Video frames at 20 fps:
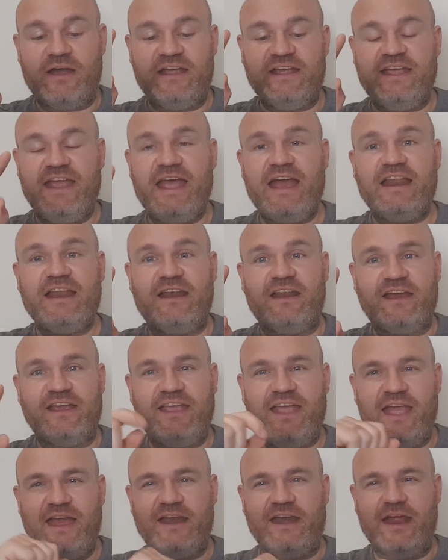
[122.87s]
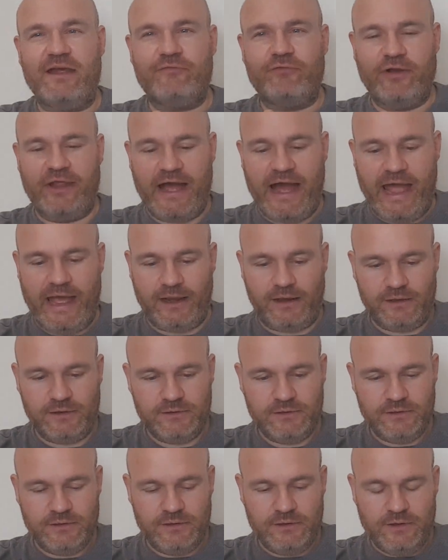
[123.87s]
again and again in every aisle.
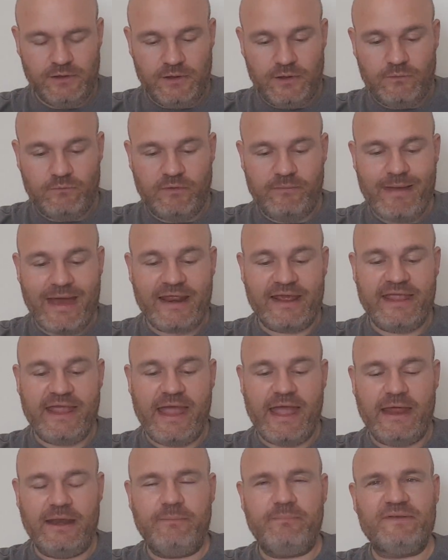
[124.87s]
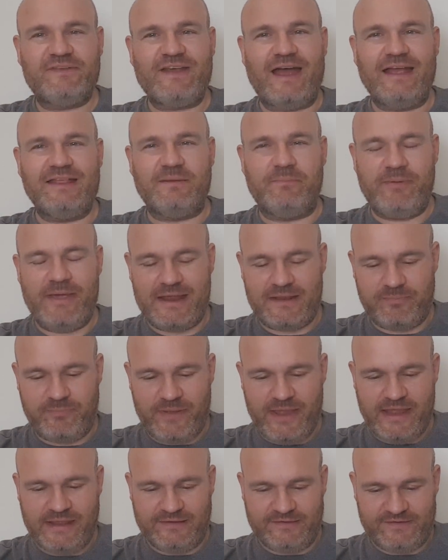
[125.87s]
We met again beside the baked
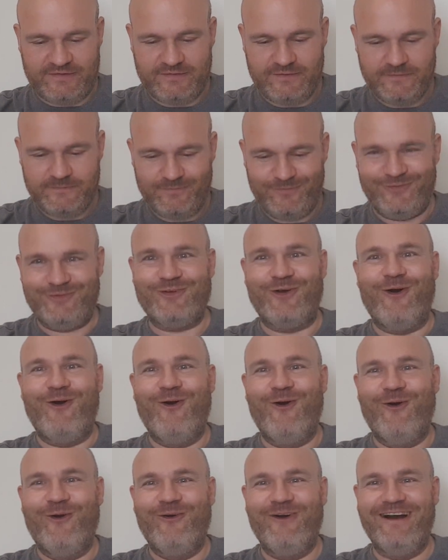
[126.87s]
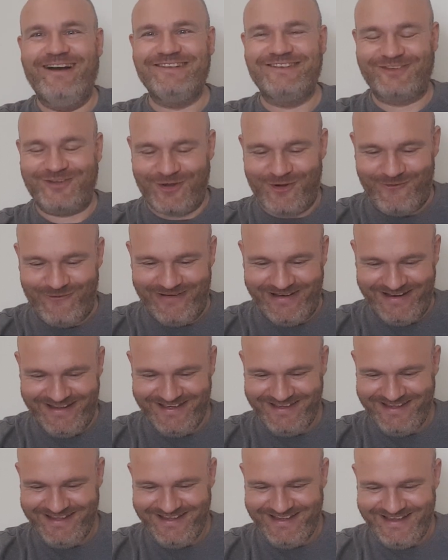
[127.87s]
beans. So, how's it
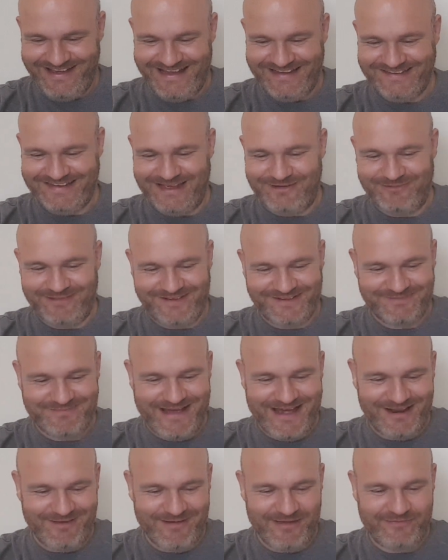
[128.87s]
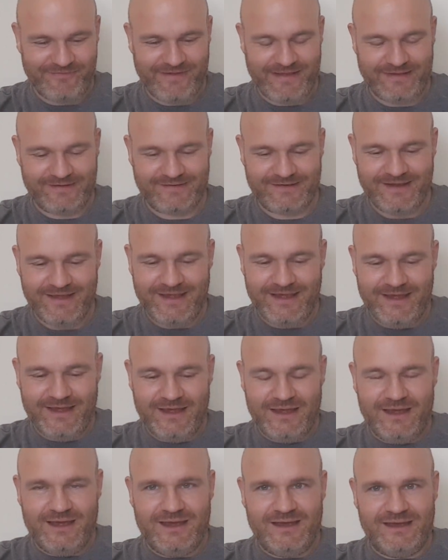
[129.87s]
going? I said with a smile on my face.
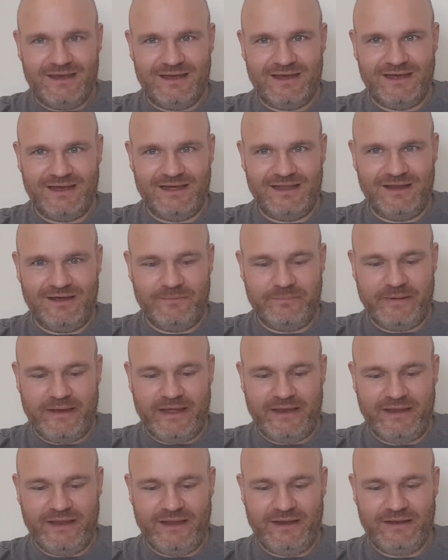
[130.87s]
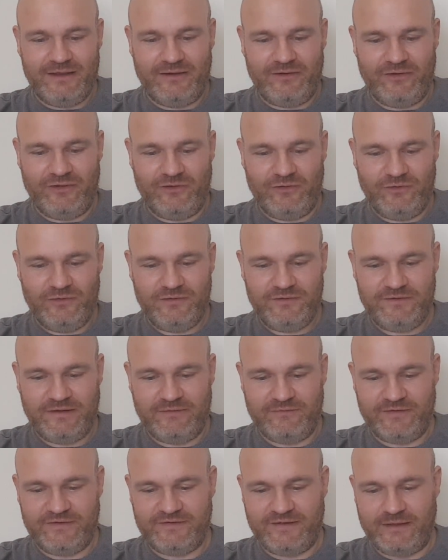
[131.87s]
Uh, not bad, Neil. How are you?
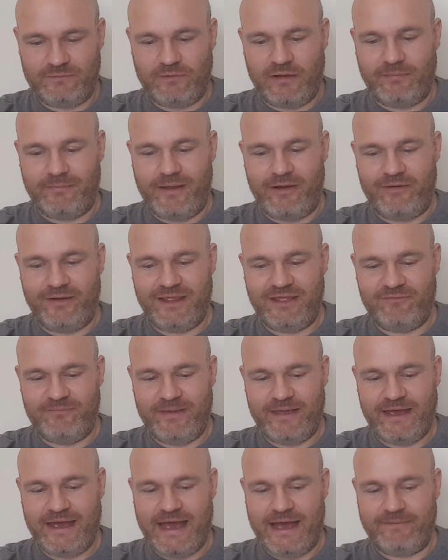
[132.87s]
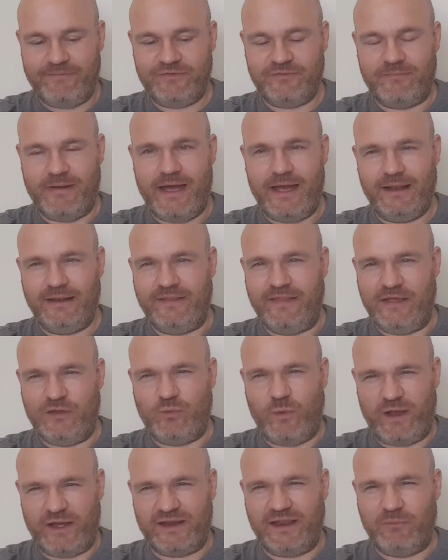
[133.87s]
David said, while Mary gave me a half smile, and they
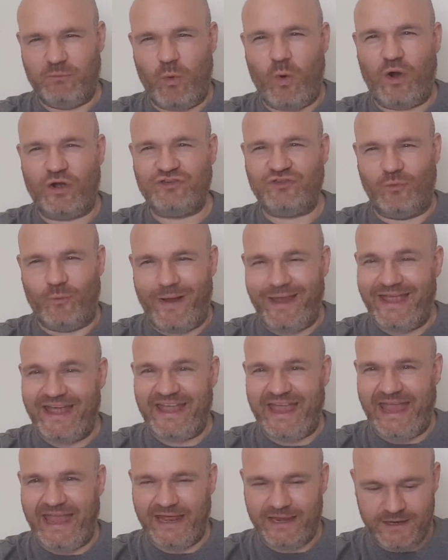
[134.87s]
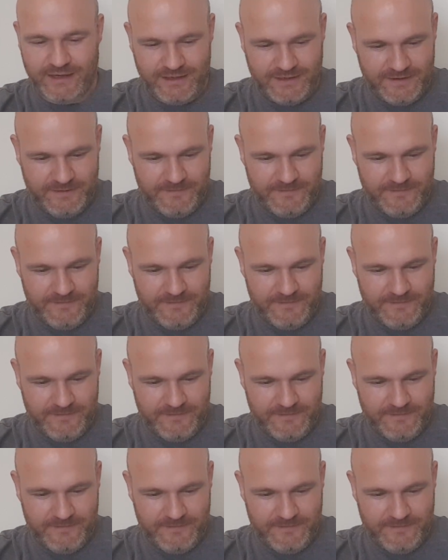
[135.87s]
quickly walked away again.